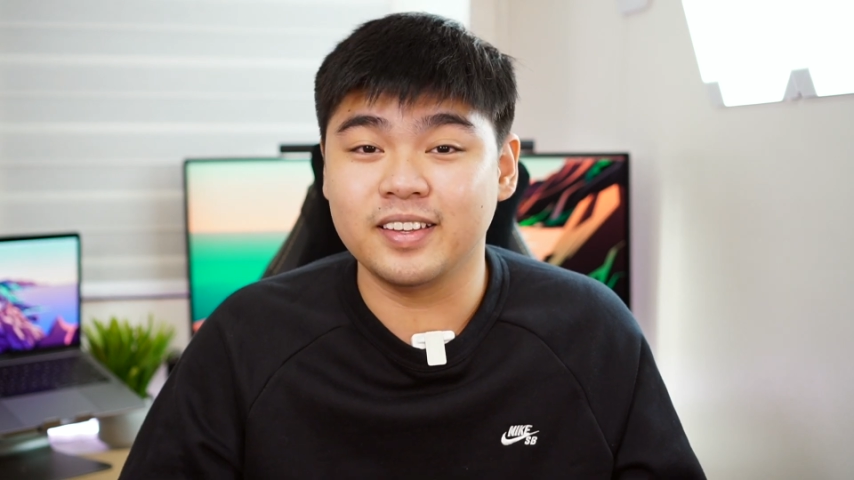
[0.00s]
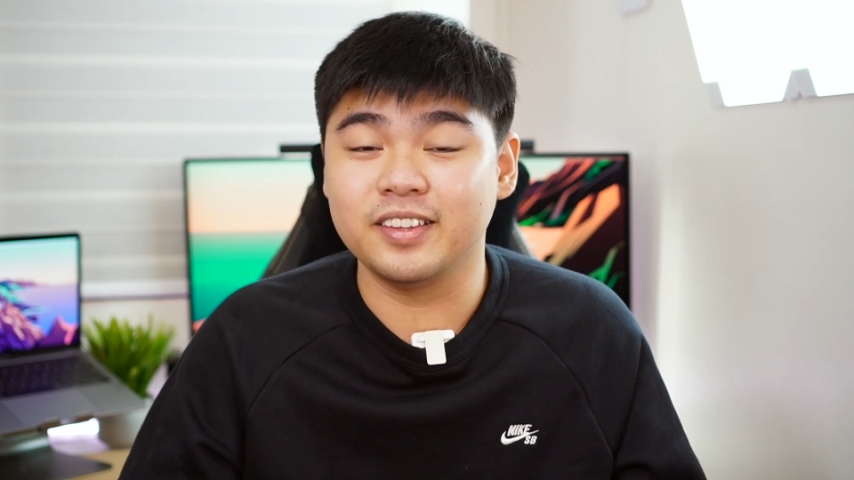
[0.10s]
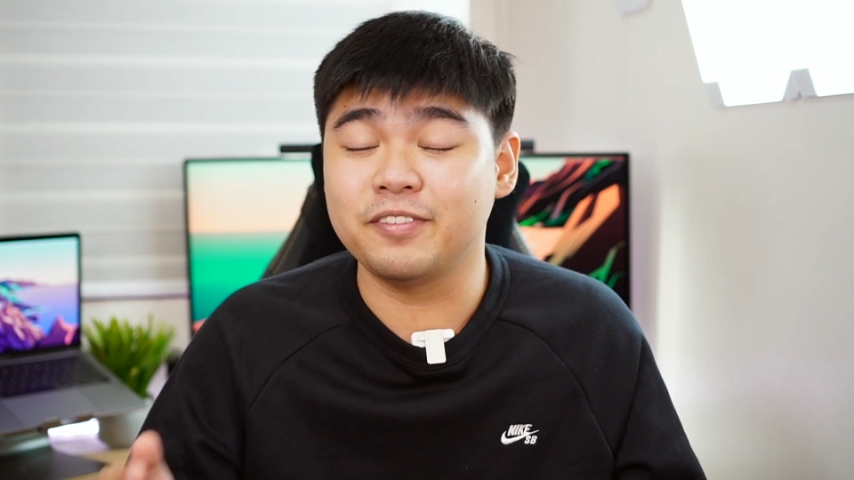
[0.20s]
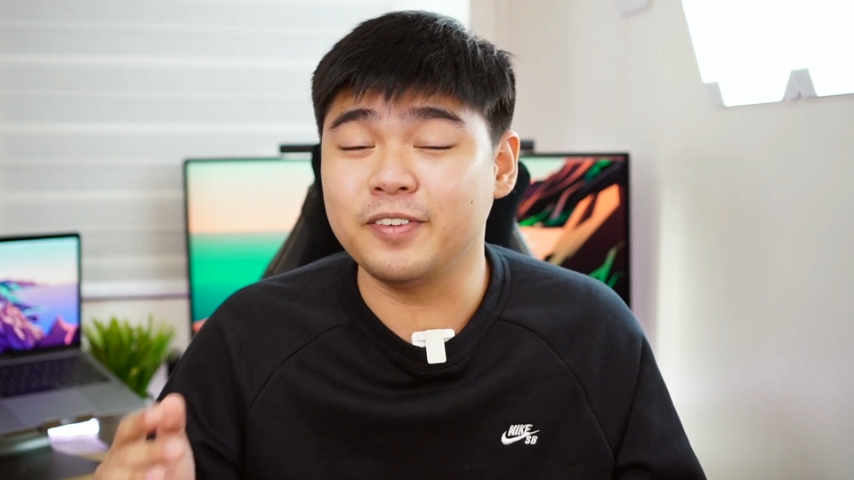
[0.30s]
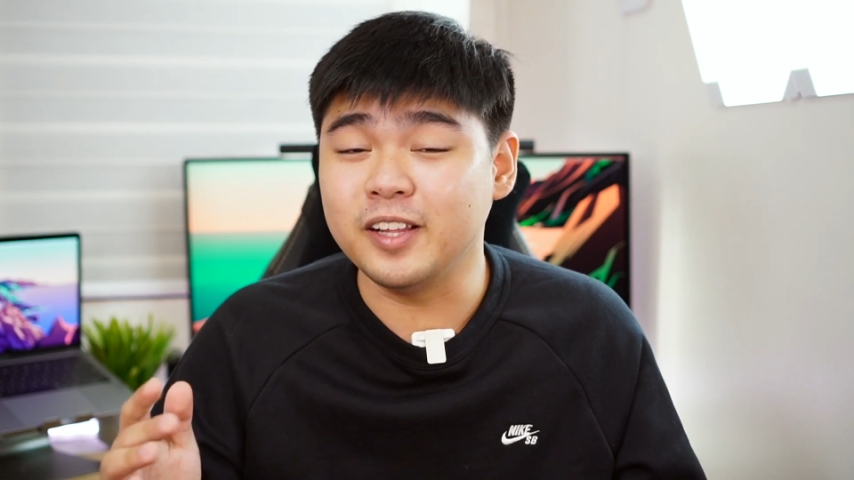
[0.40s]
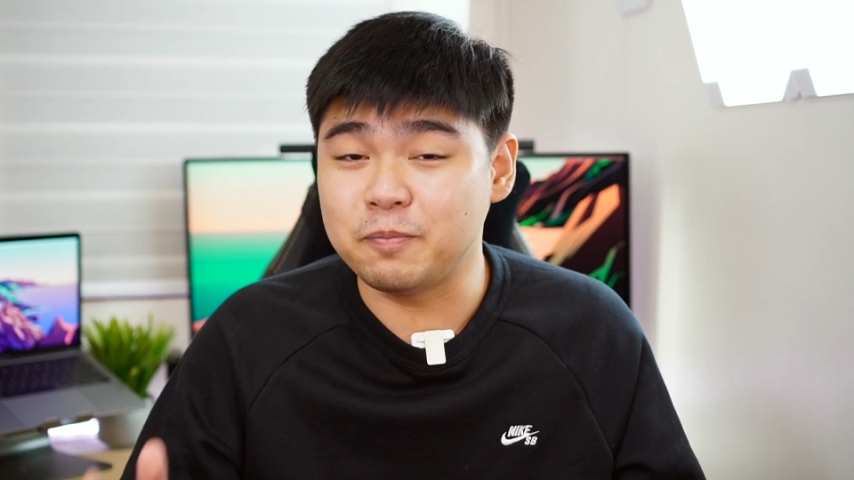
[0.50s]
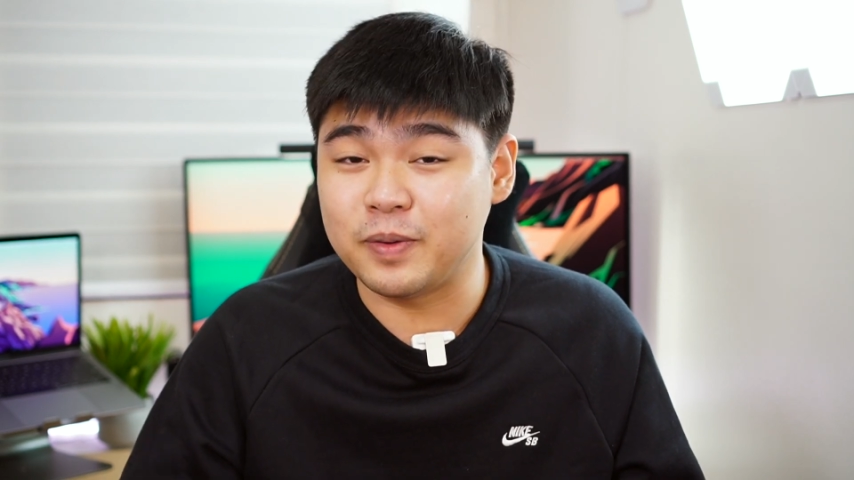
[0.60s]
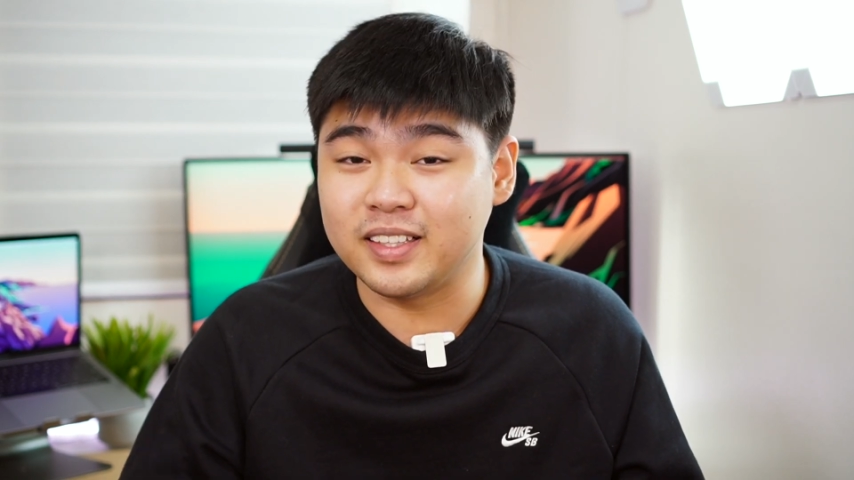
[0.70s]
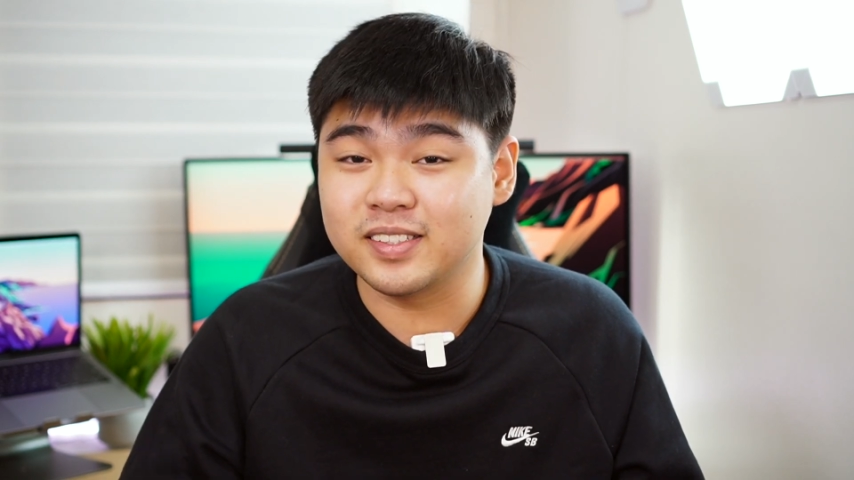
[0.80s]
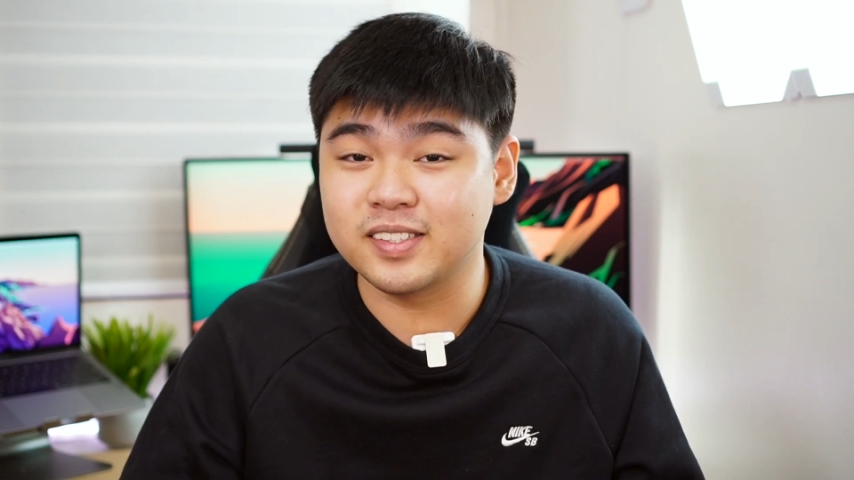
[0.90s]
in the
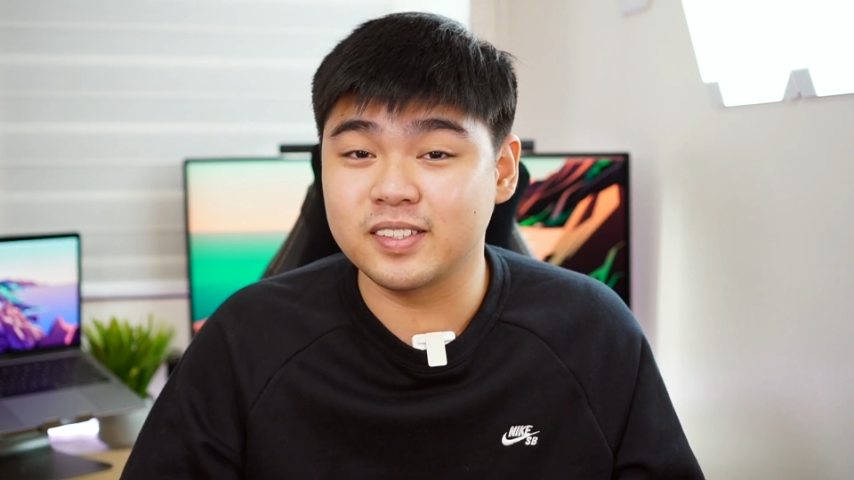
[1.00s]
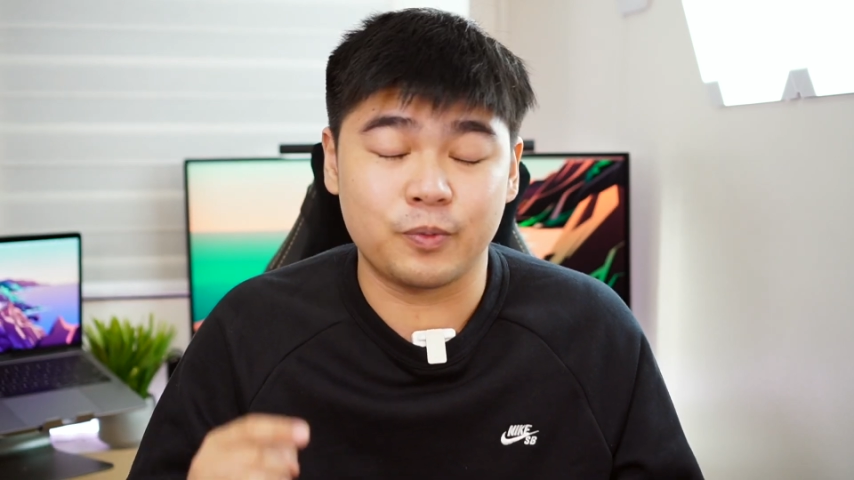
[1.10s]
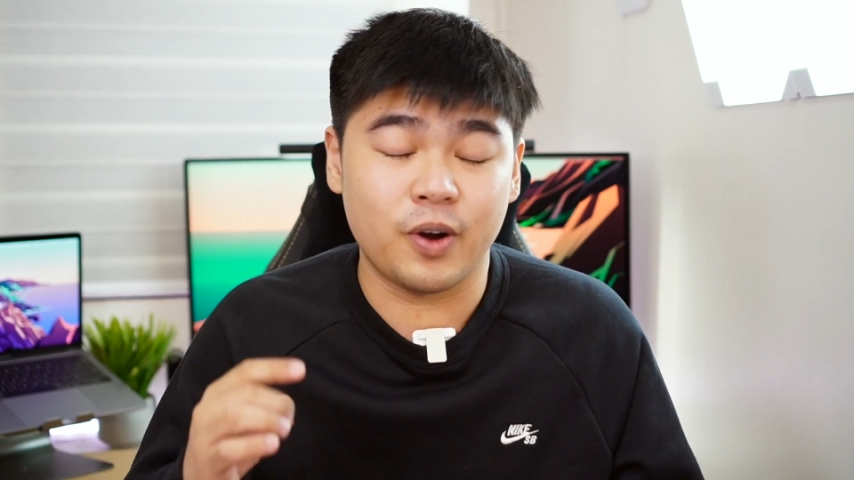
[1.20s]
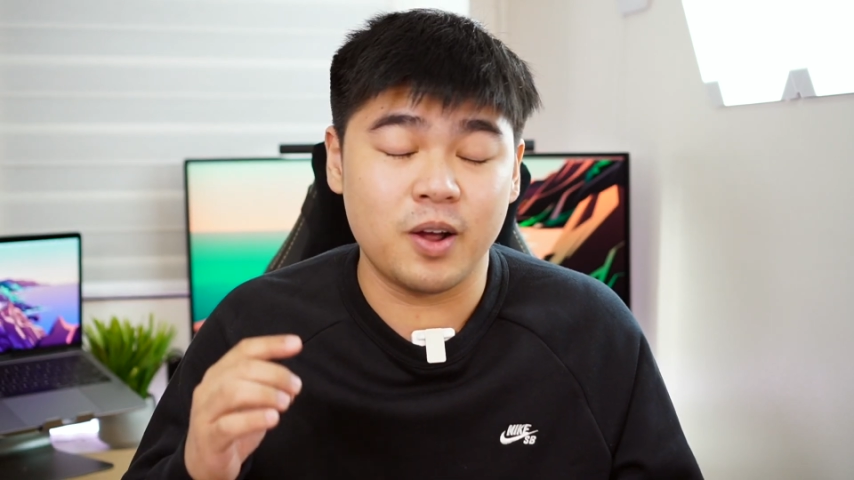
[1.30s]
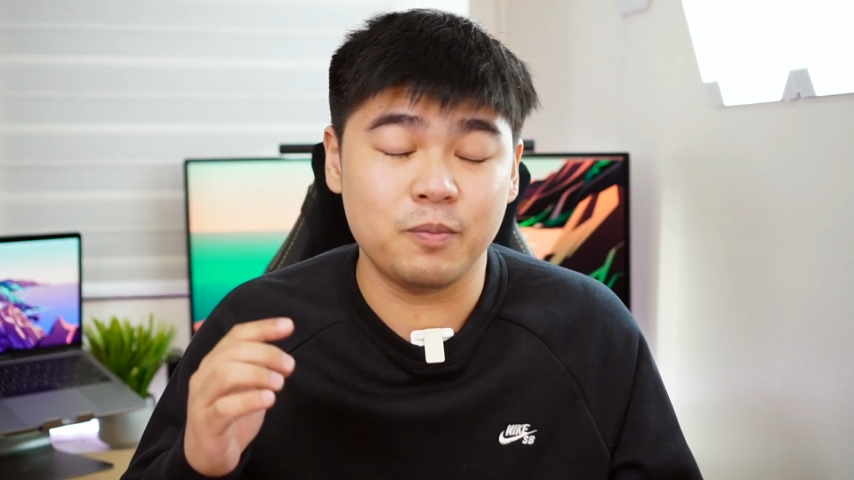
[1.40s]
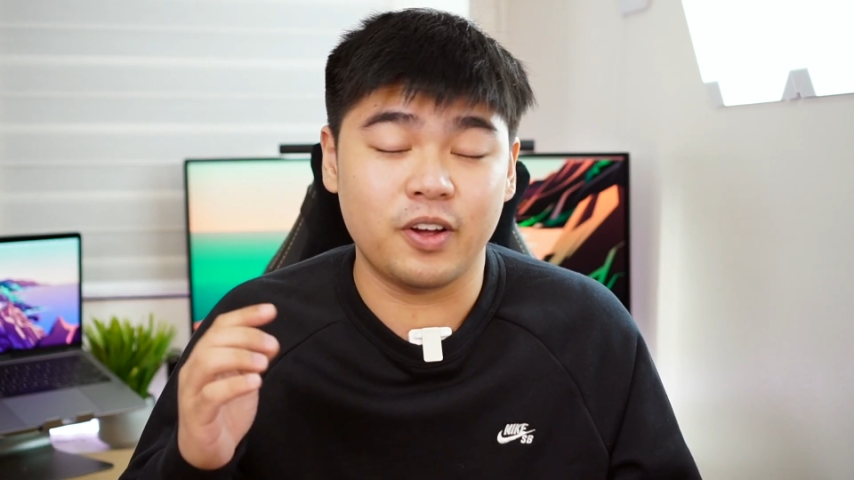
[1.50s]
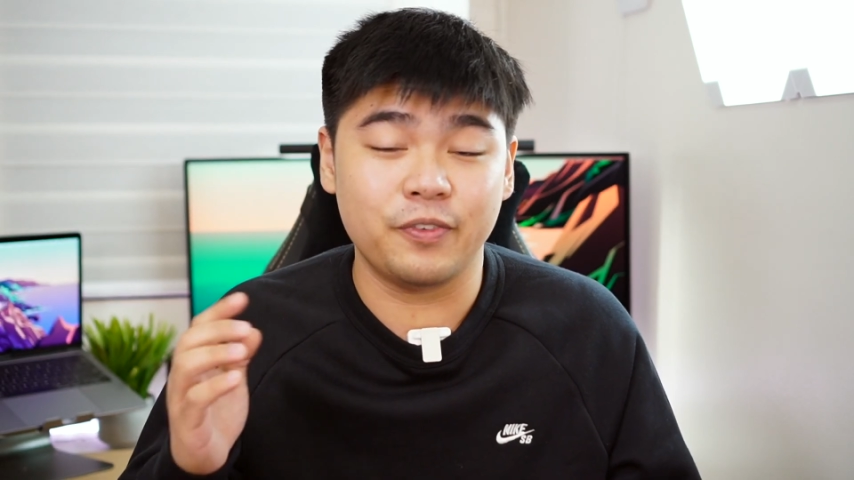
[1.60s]
Philippines from